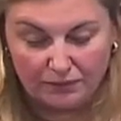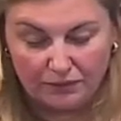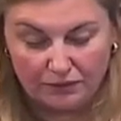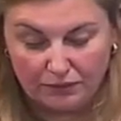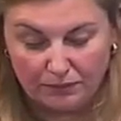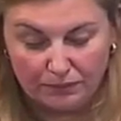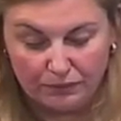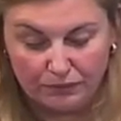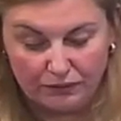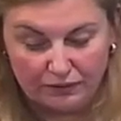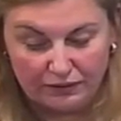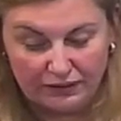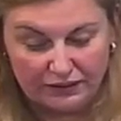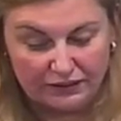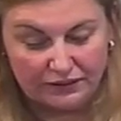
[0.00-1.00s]
on the board of
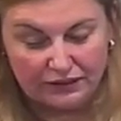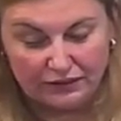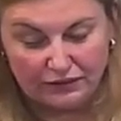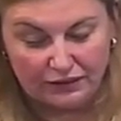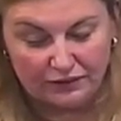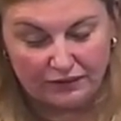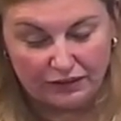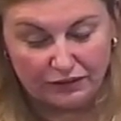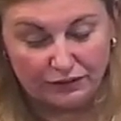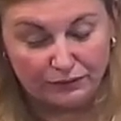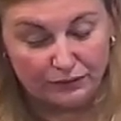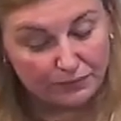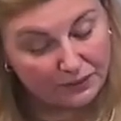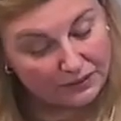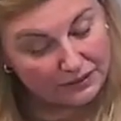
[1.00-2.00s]
the International Aviation
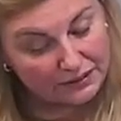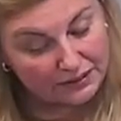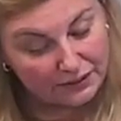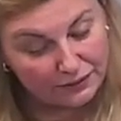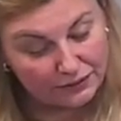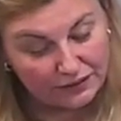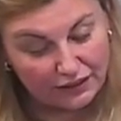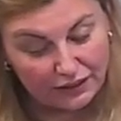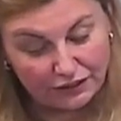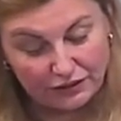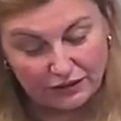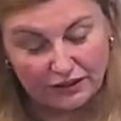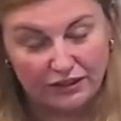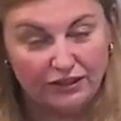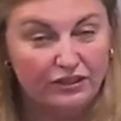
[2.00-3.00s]
Women's
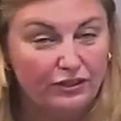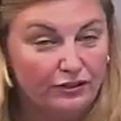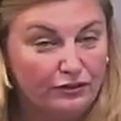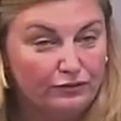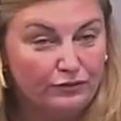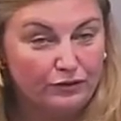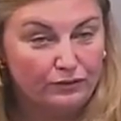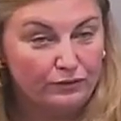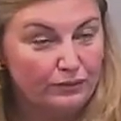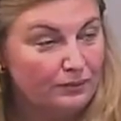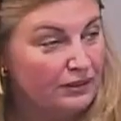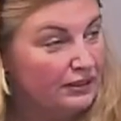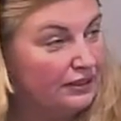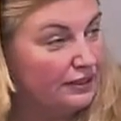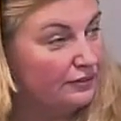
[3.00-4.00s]
Association, and I know you've got
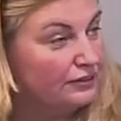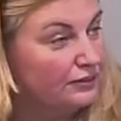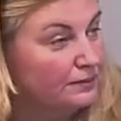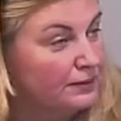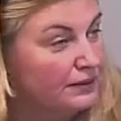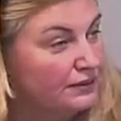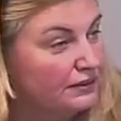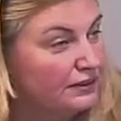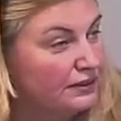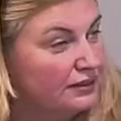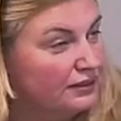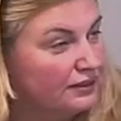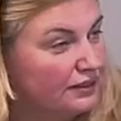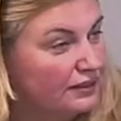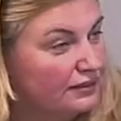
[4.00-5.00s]
women in aerospace here,
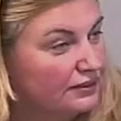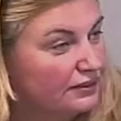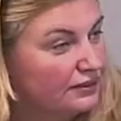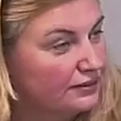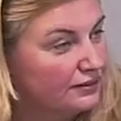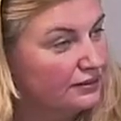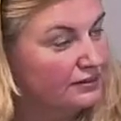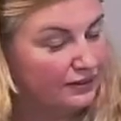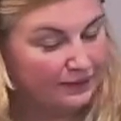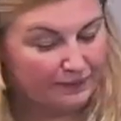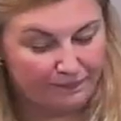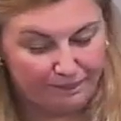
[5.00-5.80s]
yes? Yeah.